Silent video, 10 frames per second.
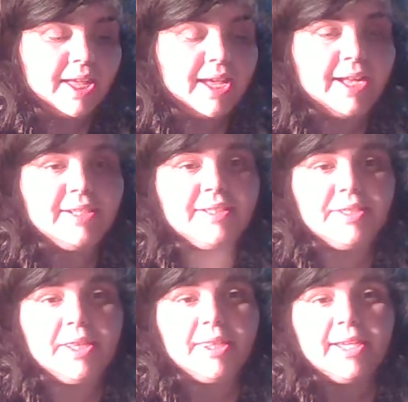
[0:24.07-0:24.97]
and
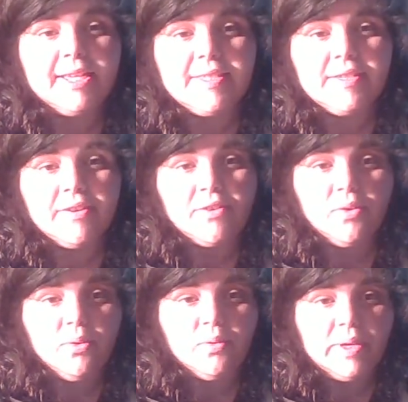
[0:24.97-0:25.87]
the thing is, they're
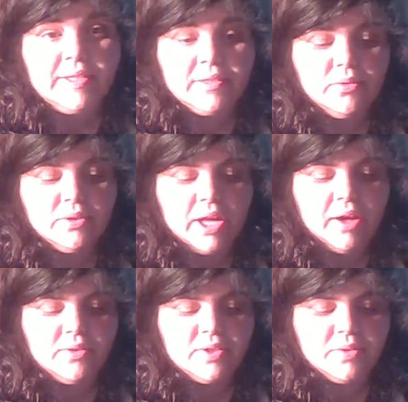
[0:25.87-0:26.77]
always sold
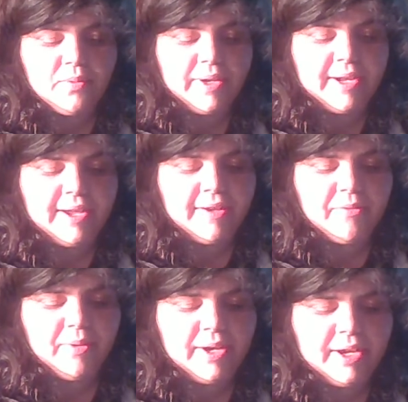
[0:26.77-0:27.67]
out when
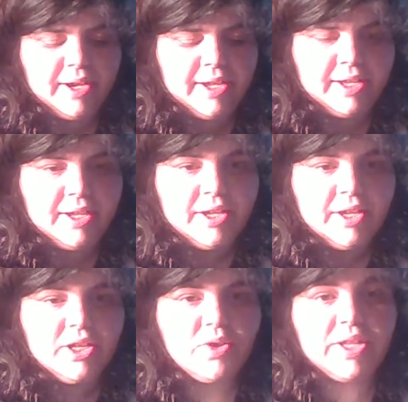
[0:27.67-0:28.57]
I
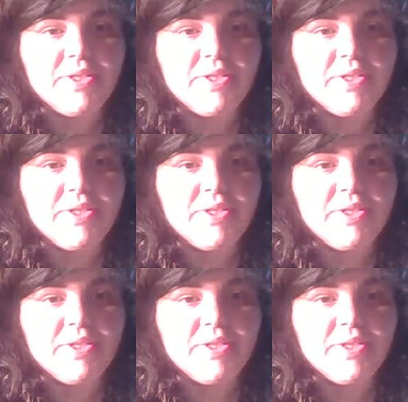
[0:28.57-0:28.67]
try